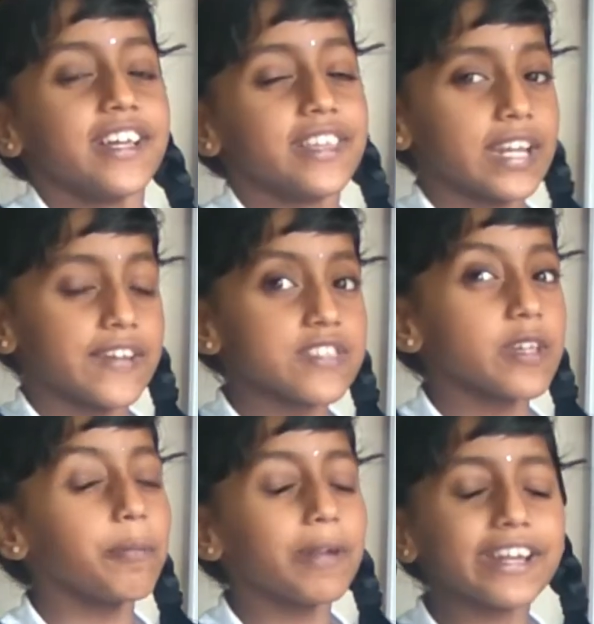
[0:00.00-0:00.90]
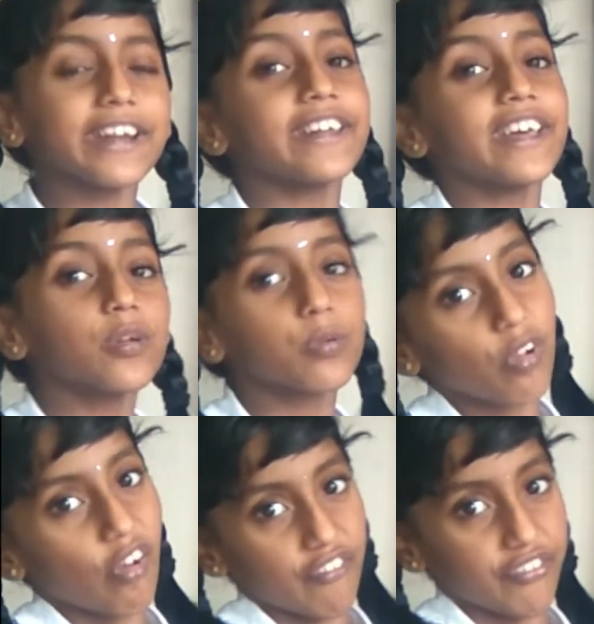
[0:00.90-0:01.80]
In the divisibility
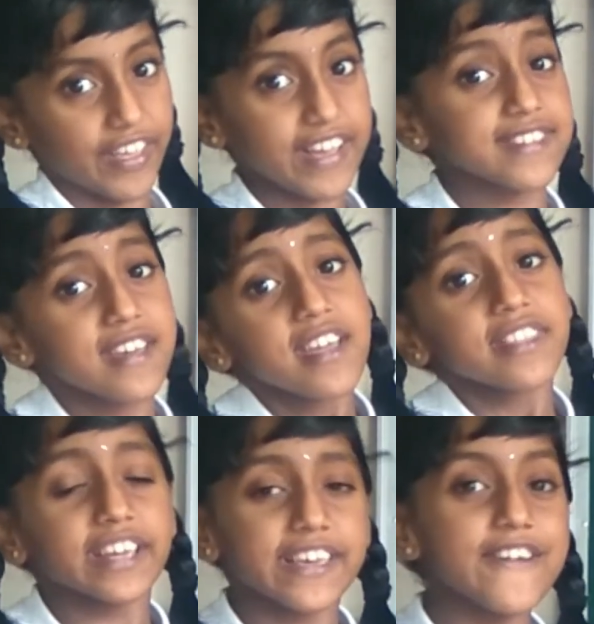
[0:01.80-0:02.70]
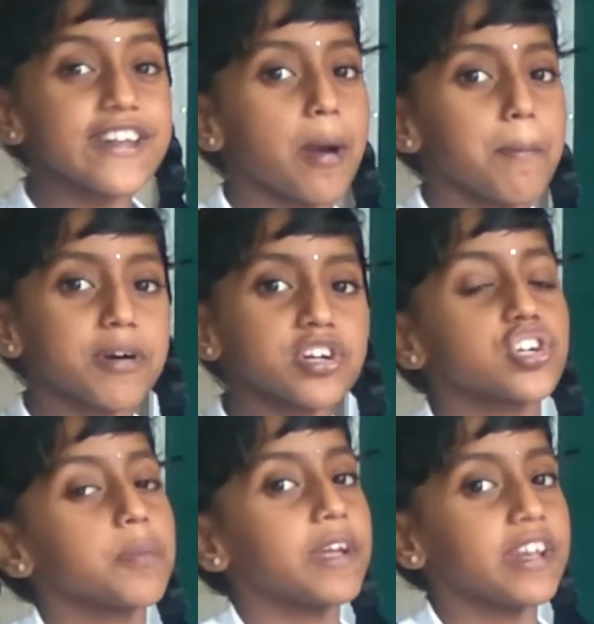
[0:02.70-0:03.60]
rule of 6, the given number
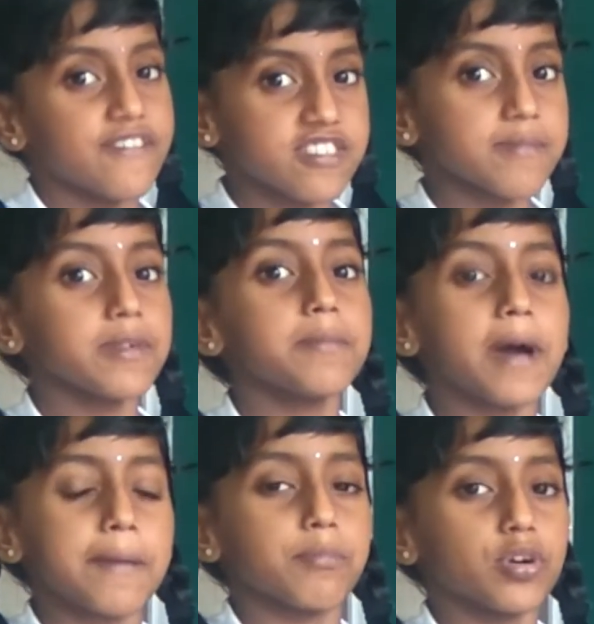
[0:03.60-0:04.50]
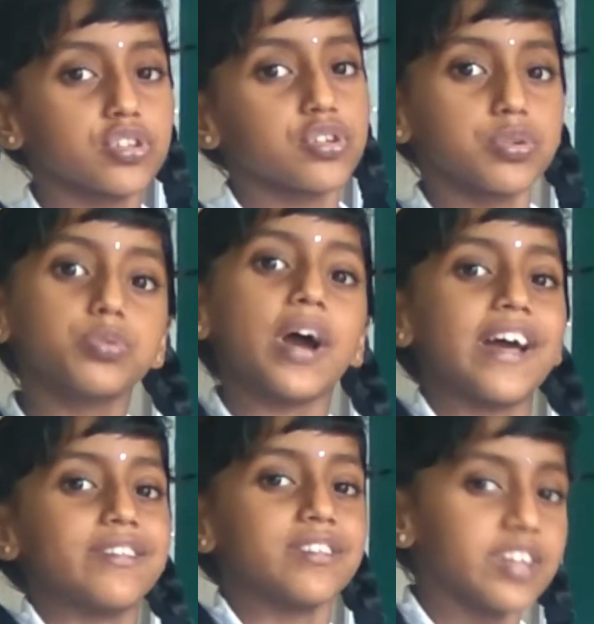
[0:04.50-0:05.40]
should be divisible by both 2
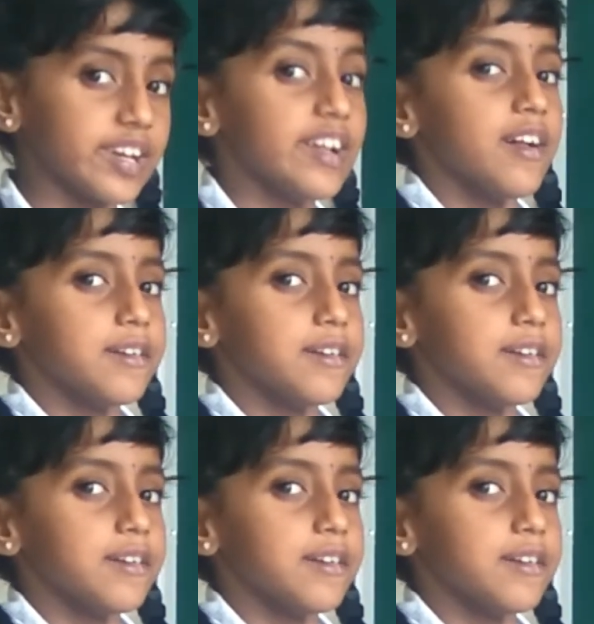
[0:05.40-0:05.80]
and 3.